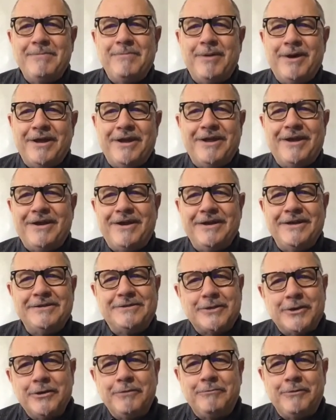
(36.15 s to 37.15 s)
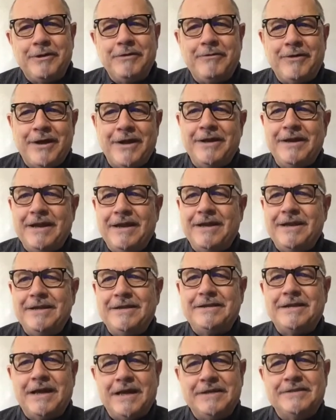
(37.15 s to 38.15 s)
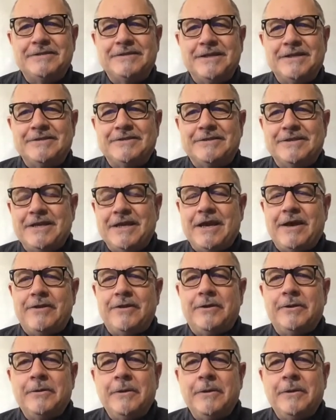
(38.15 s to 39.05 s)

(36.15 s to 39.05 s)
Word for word: but uh, it's a good rerun and it ties things together.